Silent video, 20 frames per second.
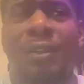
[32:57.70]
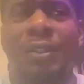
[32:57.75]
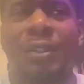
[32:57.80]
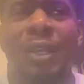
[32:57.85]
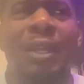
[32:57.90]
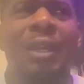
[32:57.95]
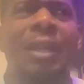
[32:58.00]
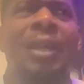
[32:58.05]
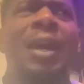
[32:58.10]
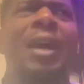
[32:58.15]
like,
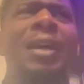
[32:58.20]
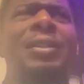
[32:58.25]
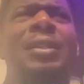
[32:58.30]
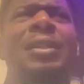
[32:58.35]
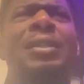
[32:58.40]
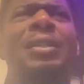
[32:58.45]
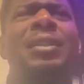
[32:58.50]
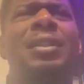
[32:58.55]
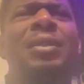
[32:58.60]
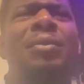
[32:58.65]
yeah, I
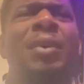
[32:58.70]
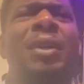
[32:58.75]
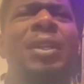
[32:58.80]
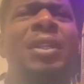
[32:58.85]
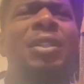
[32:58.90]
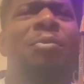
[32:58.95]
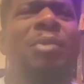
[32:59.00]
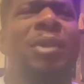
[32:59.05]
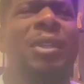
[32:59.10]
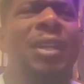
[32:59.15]
intentionally wanted
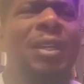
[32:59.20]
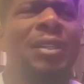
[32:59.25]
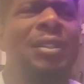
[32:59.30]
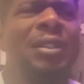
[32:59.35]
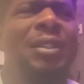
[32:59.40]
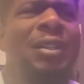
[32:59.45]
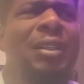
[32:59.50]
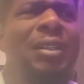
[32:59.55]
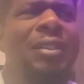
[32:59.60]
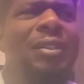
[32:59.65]
to be next to
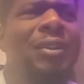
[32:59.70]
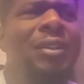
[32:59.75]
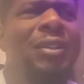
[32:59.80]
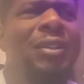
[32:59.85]
niggas on this